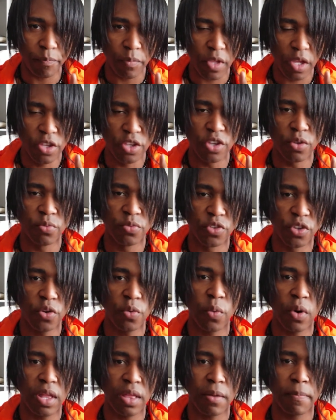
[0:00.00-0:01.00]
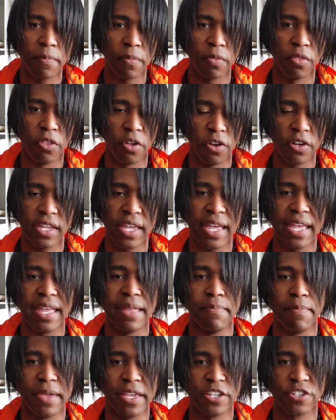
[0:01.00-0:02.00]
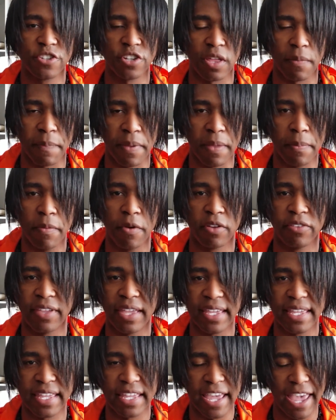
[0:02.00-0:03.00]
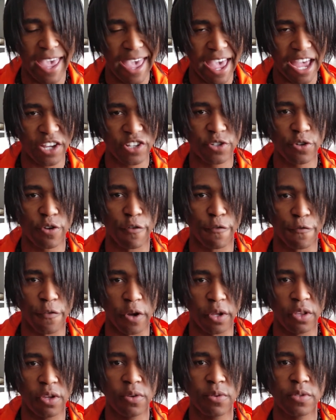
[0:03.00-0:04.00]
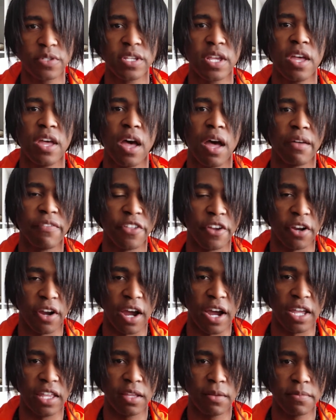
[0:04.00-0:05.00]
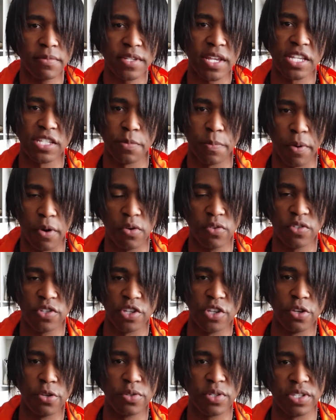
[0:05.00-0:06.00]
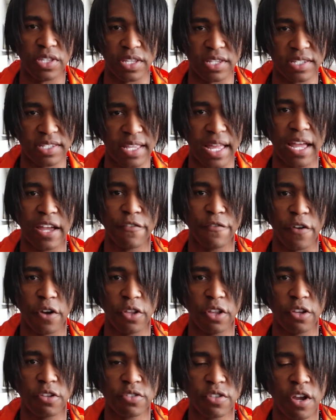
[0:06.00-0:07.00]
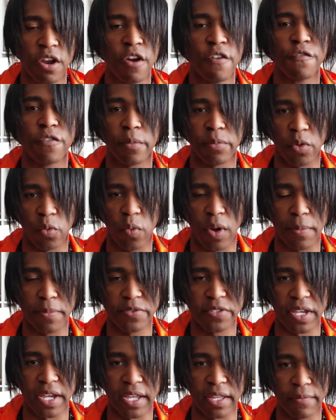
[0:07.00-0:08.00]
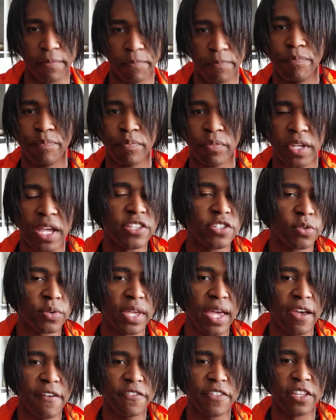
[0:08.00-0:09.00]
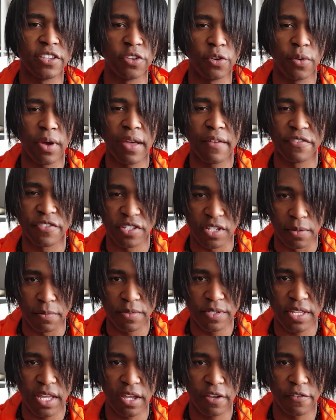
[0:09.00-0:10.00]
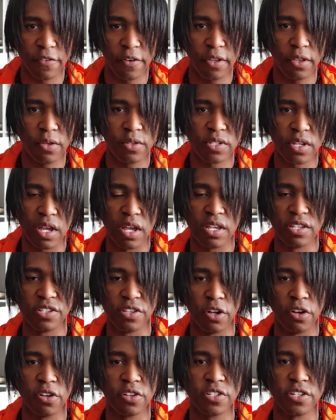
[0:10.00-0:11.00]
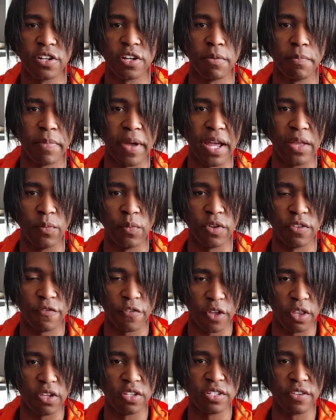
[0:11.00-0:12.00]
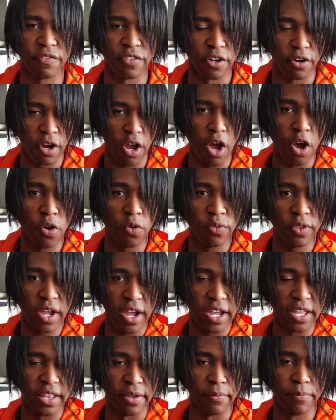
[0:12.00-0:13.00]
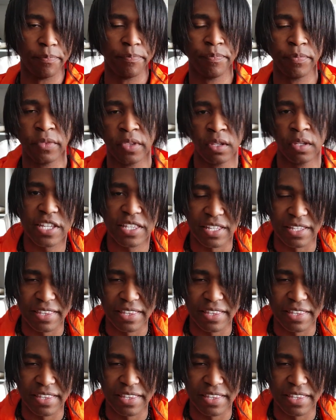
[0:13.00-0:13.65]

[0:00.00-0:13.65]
you do want to look and make sure that people are taking actual photos of their items as opposed to using the stock photos from the website. It's okay if they do have some stock photos, as long as they're combined with photos of their own item. And the